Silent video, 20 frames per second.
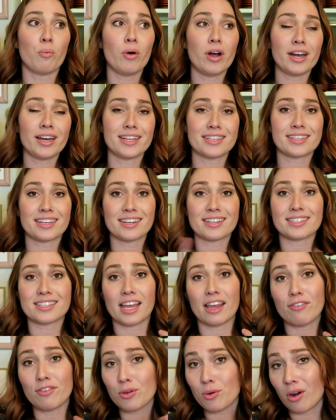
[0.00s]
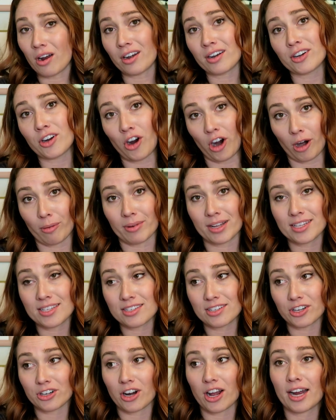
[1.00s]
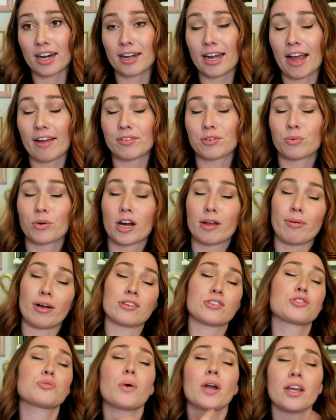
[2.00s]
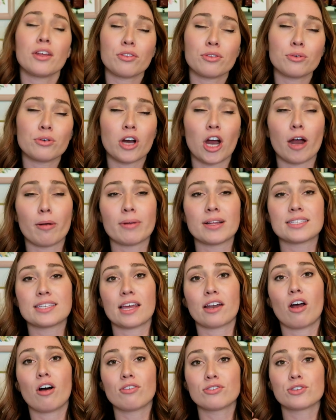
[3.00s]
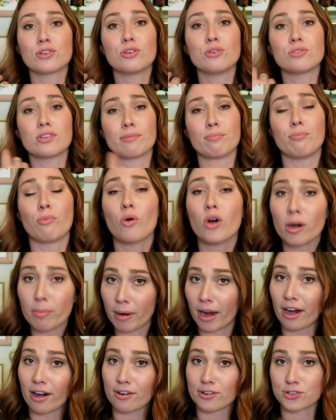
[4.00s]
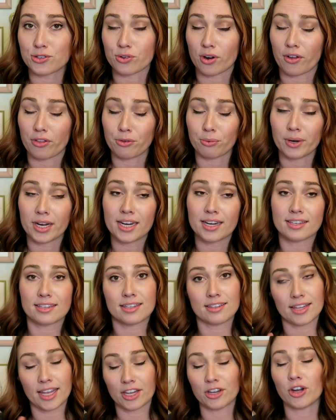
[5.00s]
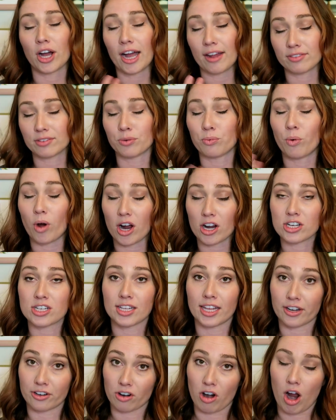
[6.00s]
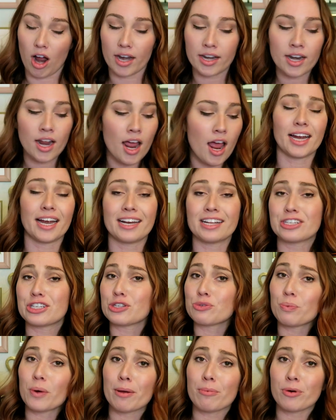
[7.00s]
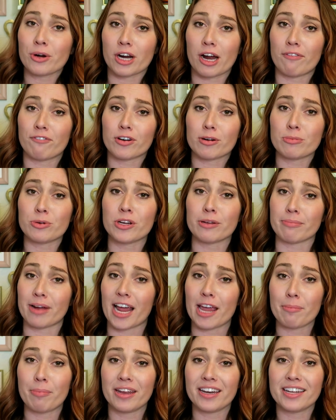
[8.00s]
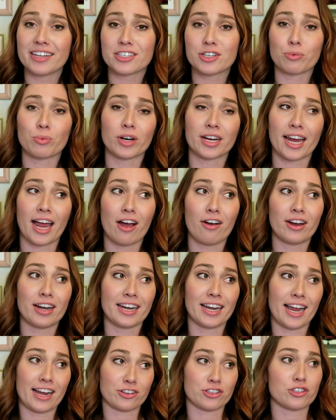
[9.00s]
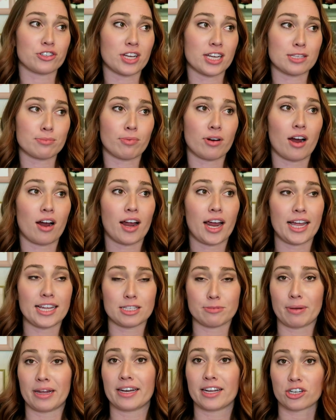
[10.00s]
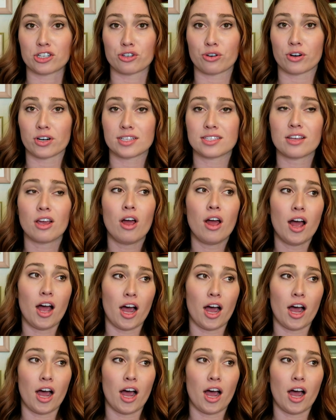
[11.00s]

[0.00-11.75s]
One, it's going to save you on garments. You're not going to have to worry about sweating through garments and also using more pairs throughout the week that you'll have to wash later on. And it's just way more comfortable, in my opinion, to work out in an exercise bra and spandex shorts